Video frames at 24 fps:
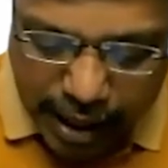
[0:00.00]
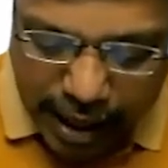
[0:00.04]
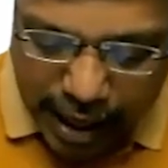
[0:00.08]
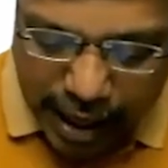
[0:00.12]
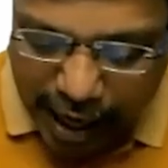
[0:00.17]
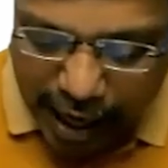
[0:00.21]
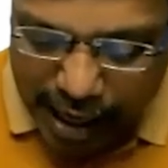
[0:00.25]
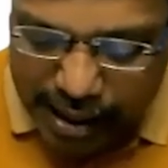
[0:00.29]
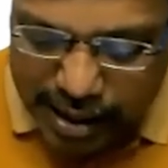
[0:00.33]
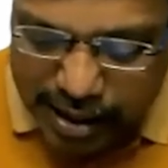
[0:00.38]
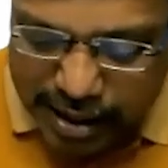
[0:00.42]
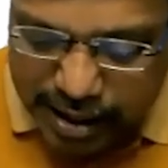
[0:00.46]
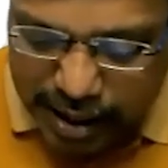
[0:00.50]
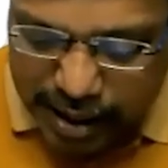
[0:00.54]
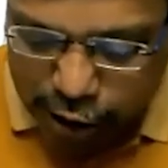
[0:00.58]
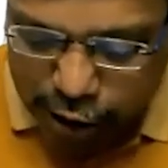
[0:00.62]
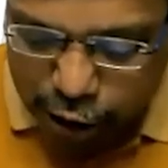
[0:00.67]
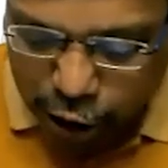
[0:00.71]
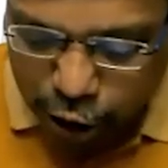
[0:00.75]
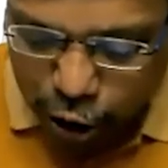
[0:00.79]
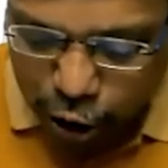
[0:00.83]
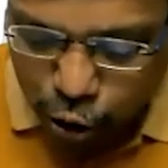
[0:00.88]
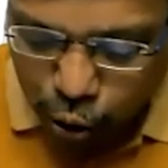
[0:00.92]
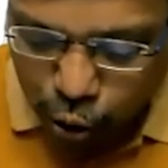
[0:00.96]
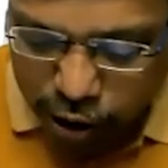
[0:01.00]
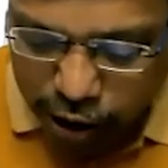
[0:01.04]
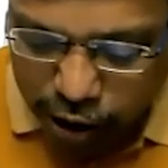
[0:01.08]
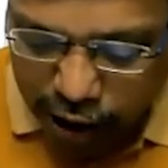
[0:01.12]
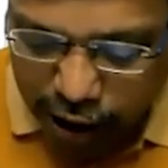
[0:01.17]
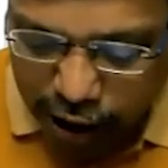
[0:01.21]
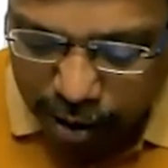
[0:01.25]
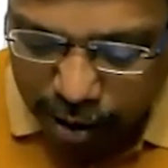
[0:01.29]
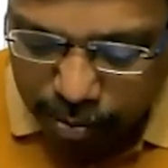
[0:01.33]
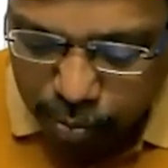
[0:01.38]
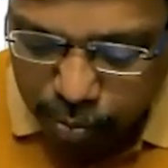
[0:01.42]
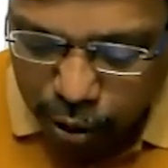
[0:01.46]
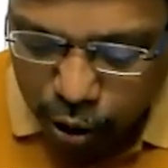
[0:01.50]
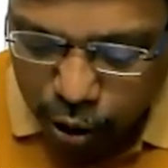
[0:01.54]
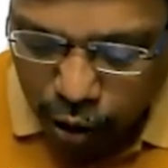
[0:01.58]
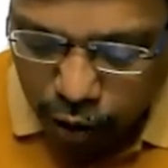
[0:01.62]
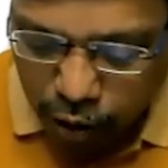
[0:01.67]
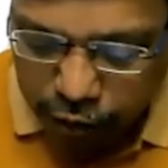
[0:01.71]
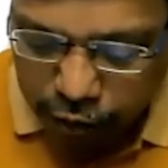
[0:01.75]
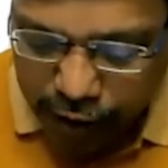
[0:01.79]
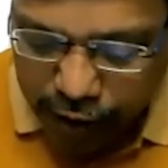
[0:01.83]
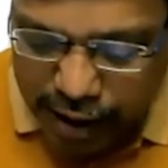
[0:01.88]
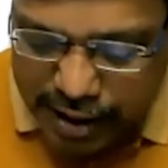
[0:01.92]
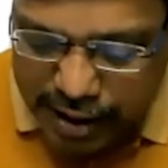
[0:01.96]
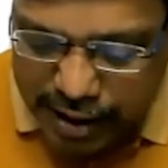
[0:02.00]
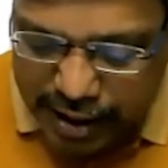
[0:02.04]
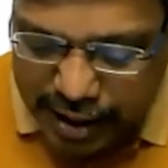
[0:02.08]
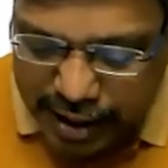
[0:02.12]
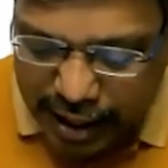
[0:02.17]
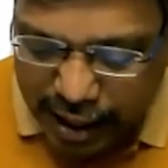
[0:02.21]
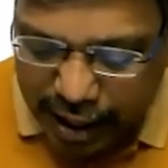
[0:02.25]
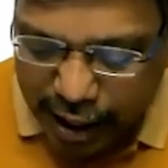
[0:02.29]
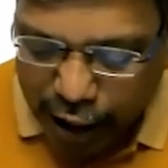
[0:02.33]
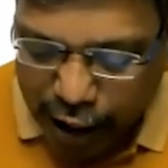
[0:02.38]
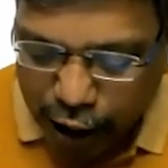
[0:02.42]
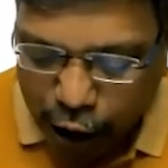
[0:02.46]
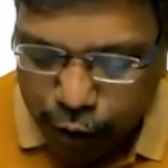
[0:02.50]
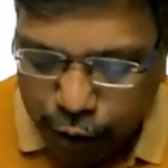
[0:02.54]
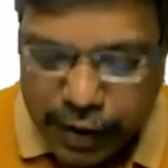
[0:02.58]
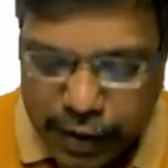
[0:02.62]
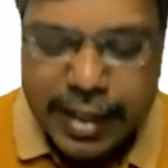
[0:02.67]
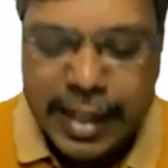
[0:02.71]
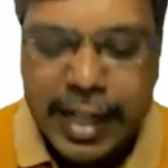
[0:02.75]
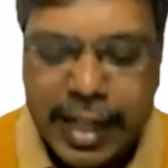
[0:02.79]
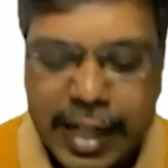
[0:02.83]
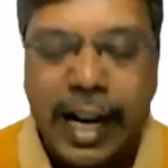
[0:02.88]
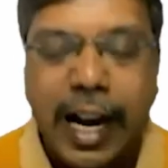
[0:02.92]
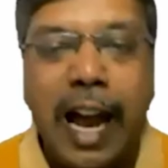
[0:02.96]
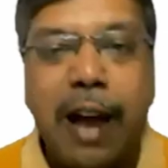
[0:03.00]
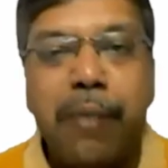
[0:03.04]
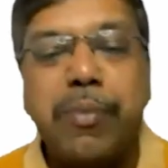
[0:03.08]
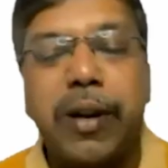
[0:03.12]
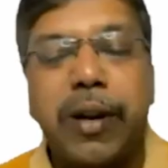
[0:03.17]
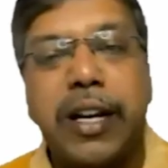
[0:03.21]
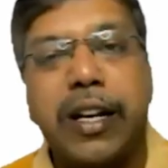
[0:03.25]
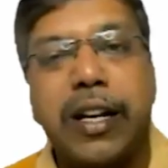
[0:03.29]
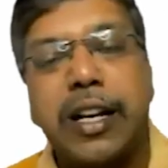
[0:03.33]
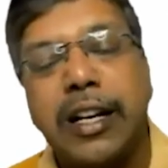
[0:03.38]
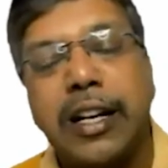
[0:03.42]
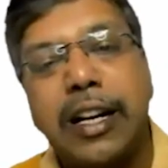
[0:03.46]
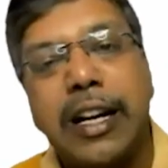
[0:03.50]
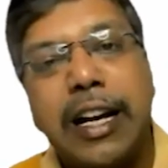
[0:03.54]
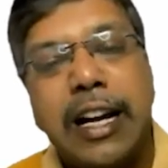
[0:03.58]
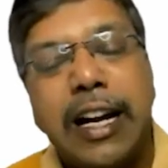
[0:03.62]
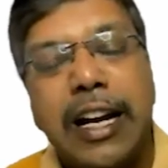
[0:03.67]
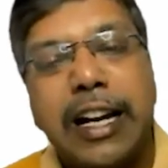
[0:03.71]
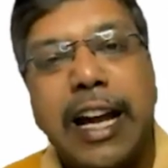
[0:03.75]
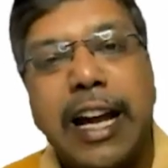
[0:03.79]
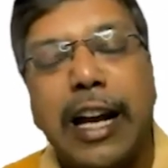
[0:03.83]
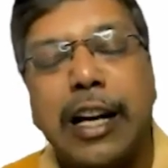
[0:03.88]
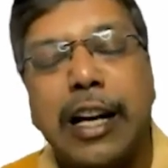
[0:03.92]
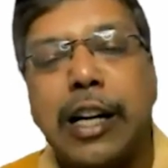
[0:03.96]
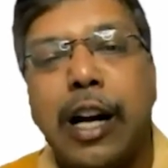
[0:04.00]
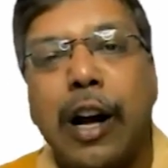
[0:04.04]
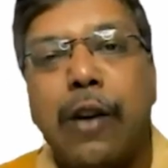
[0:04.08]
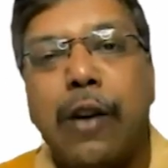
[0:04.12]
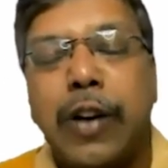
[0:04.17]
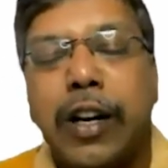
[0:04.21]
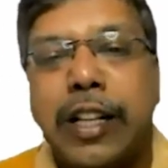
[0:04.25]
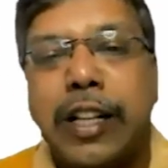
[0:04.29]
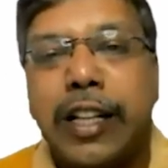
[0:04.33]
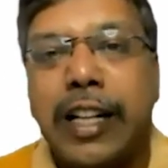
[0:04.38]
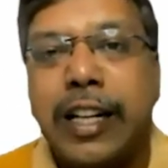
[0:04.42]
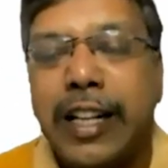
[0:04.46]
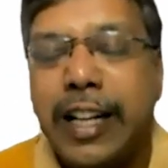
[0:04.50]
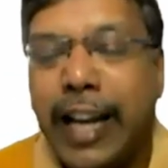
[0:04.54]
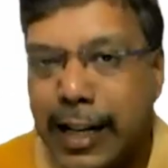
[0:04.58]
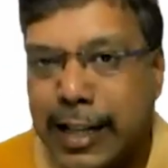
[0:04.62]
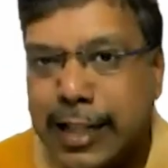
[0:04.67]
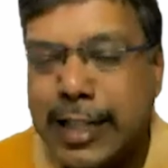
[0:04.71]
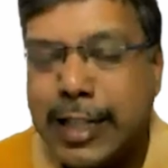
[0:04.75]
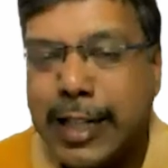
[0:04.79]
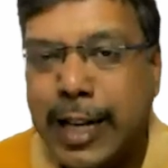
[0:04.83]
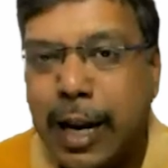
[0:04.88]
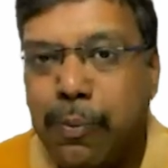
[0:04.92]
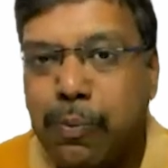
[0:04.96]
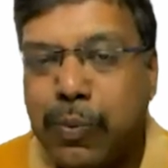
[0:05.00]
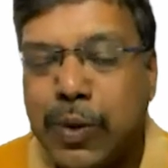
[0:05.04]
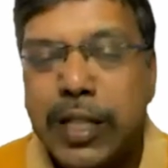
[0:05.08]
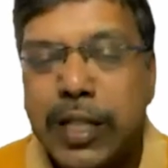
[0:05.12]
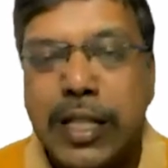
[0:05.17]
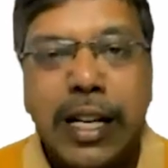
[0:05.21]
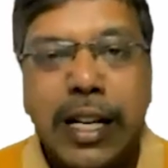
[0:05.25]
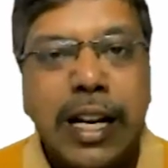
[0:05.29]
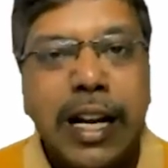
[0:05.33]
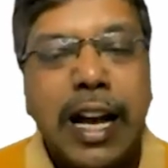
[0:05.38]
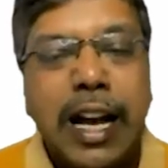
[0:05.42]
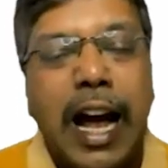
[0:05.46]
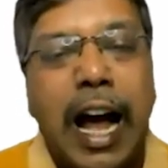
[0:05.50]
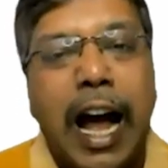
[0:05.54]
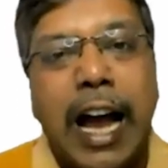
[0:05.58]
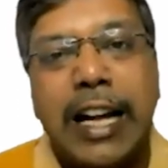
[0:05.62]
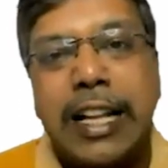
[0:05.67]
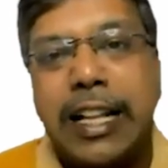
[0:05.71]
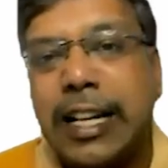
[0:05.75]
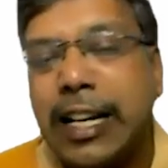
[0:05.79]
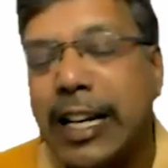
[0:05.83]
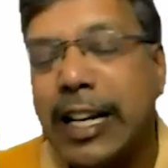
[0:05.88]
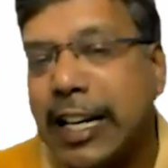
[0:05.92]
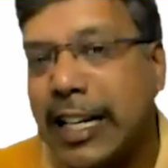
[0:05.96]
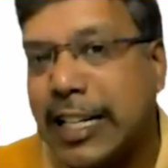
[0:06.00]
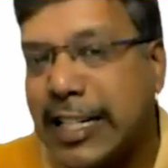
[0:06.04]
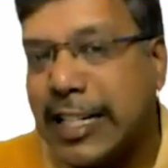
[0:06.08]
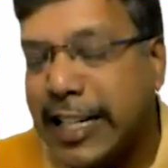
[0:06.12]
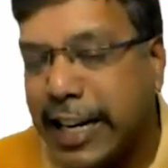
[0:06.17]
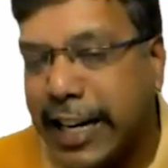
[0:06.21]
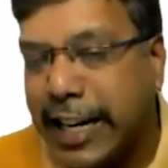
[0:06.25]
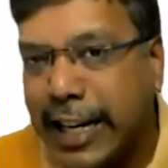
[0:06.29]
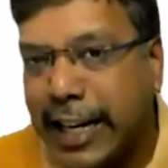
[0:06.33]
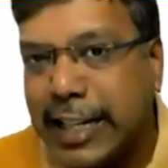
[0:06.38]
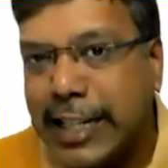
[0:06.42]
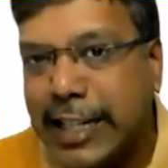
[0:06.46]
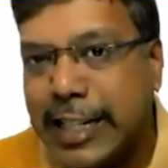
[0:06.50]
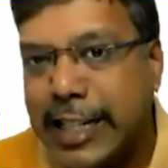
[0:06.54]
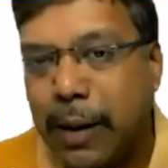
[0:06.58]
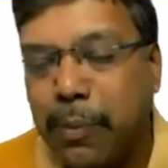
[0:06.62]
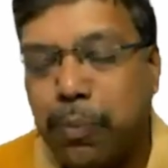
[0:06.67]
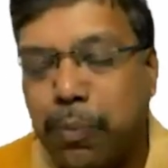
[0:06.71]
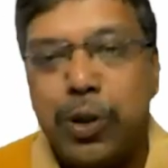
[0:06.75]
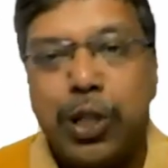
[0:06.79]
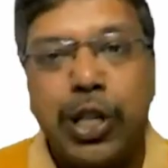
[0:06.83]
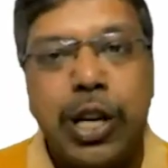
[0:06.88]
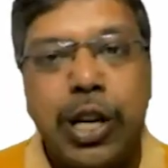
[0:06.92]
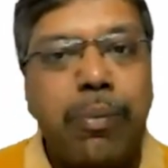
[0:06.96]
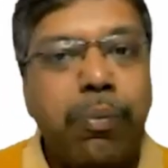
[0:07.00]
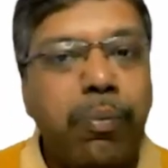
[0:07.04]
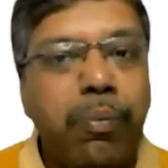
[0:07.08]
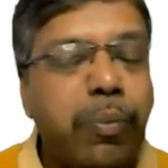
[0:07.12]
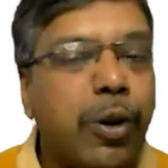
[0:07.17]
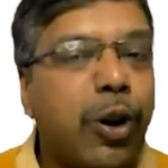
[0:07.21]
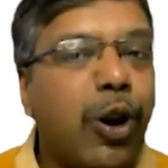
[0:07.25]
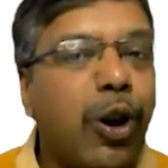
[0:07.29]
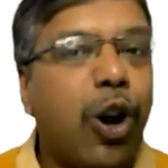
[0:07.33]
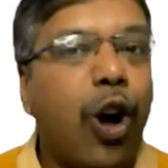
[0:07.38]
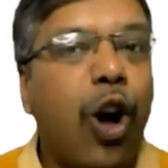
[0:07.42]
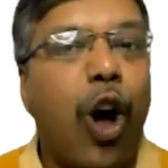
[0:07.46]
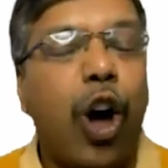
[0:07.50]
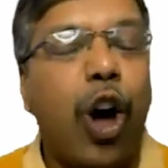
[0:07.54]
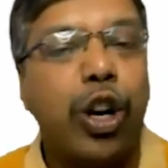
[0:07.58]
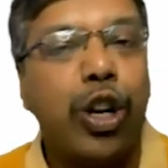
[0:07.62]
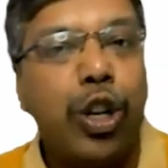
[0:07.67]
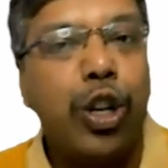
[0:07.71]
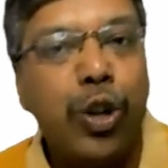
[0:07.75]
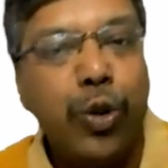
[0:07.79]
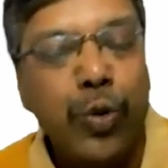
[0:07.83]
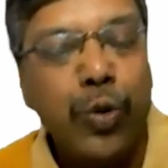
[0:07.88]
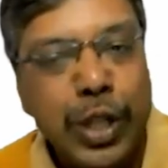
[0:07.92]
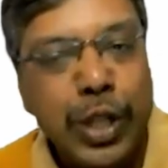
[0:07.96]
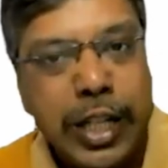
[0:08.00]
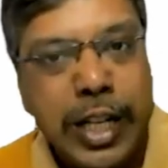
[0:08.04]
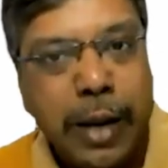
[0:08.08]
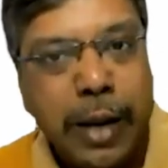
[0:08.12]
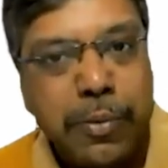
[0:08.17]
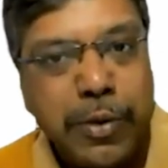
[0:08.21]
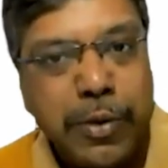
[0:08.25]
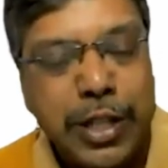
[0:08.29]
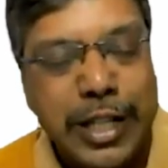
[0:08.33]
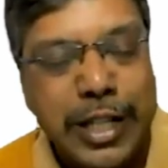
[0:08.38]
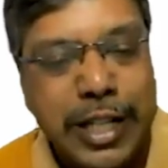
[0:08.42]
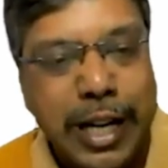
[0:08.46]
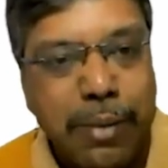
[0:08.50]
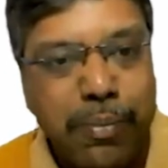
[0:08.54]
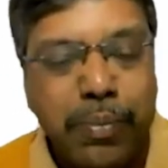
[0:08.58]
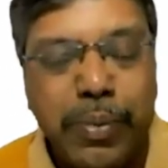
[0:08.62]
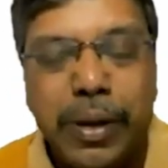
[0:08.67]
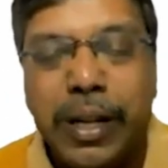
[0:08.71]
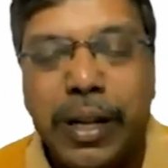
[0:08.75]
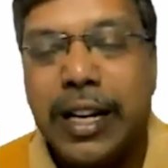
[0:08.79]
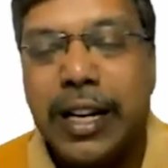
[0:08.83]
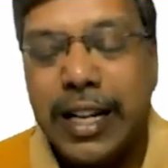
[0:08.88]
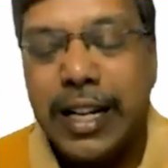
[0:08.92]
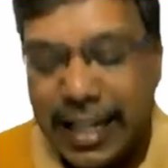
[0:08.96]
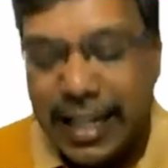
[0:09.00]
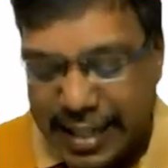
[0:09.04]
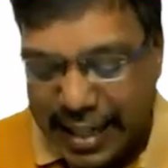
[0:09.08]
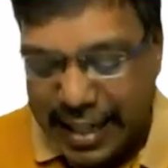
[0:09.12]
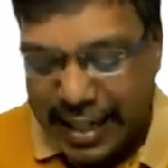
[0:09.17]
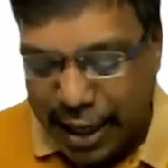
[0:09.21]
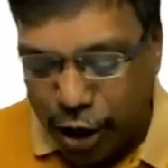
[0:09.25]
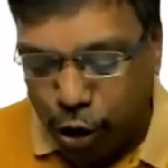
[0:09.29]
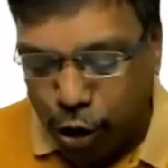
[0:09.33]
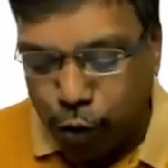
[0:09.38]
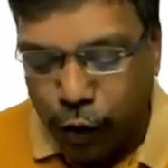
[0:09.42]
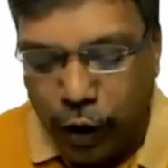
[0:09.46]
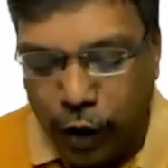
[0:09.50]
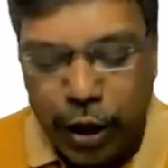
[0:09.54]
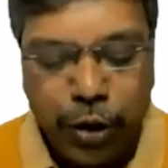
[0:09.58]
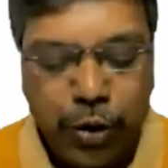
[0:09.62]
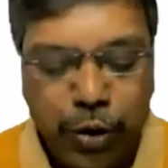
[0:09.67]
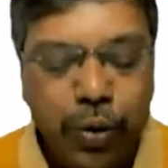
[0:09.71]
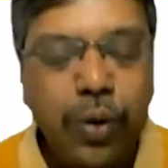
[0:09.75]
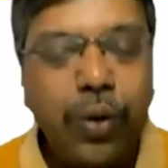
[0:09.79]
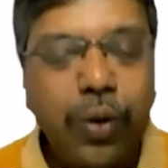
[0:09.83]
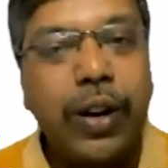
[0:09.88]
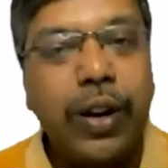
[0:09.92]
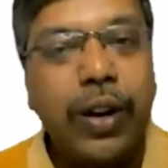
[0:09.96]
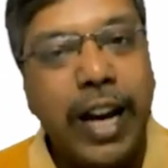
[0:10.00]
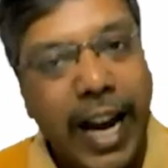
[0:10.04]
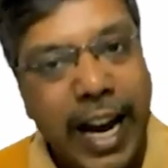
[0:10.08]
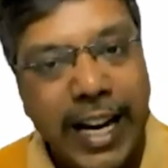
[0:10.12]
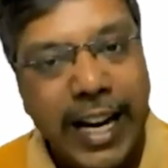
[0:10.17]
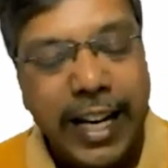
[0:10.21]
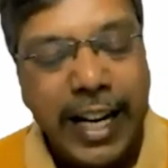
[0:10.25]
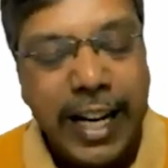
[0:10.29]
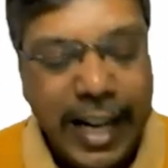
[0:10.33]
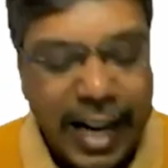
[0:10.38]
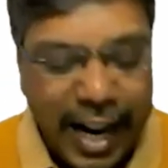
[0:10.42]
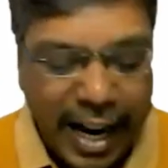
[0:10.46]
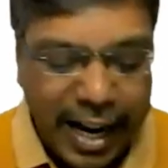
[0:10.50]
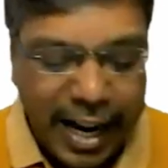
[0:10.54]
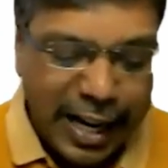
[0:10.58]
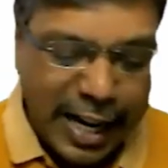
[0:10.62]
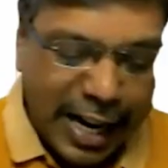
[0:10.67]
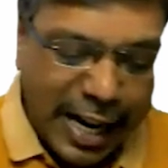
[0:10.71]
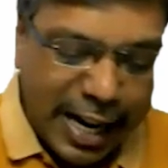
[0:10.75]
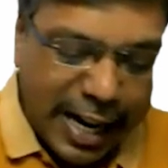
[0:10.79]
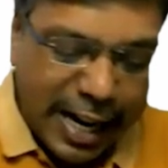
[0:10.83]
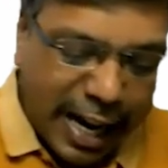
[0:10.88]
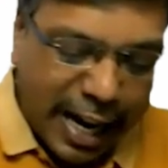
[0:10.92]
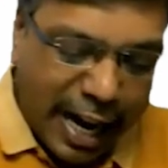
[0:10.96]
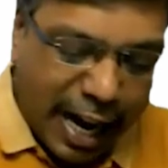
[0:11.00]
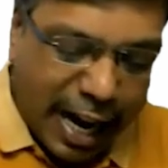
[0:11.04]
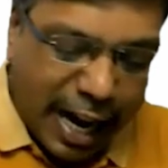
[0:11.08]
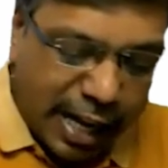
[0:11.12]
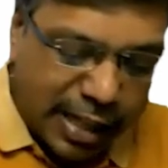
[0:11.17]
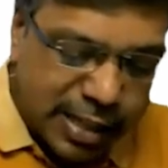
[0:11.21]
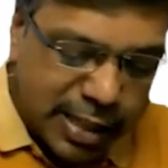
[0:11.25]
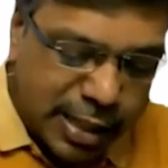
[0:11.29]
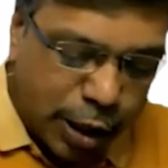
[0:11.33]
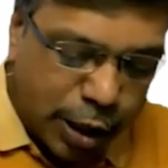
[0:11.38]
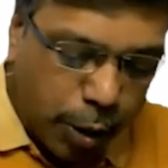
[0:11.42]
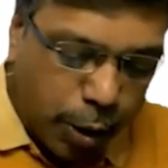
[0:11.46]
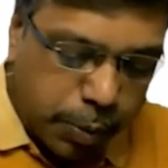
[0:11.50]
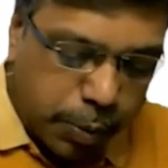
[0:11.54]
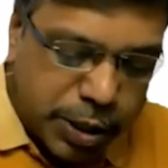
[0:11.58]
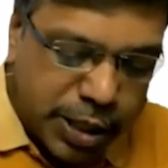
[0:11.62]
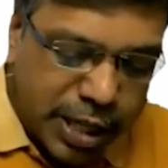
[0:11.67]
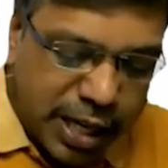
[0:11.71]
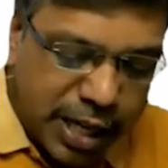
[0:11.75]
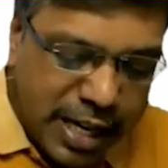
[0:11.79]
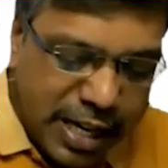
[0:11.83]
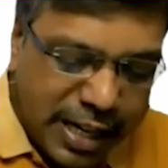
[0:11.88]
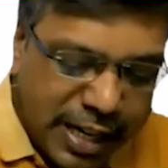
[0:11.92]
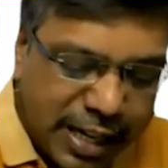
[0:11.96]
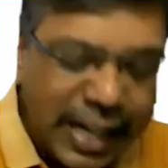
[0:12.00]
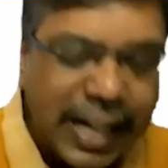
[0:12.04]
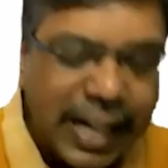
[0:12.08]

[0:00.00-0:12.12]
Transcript: Hence, the total number of ways in which the rabbit can cover the 10 steps, either in a single step jump or two steps jump, is equal to 89. Answer option